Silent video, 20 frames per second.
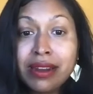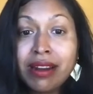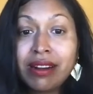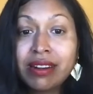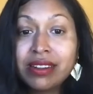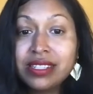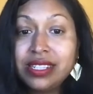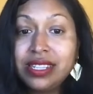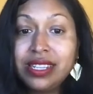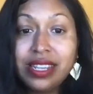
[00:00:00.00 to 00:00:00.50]

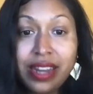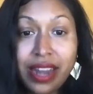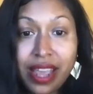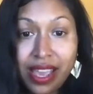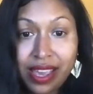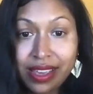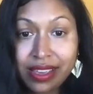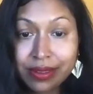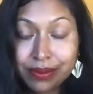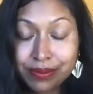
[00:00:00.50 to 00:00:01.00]
our
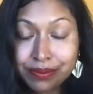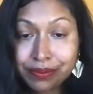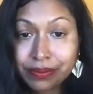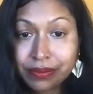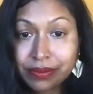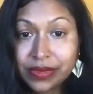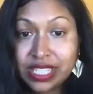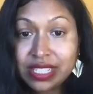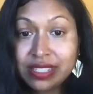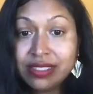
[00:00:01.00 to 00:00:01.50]
DNA.
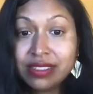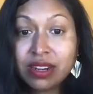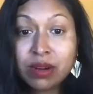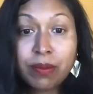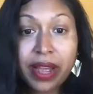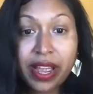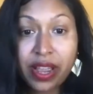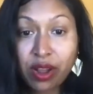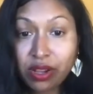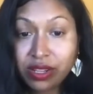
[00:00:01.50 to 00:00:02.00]
This is our
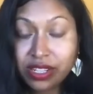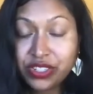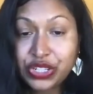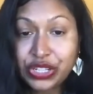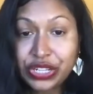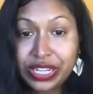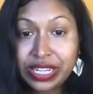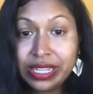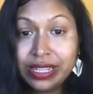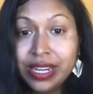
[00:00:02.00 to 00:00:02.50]

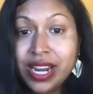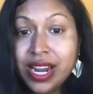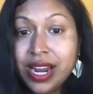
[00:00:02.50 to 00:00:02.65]
biology.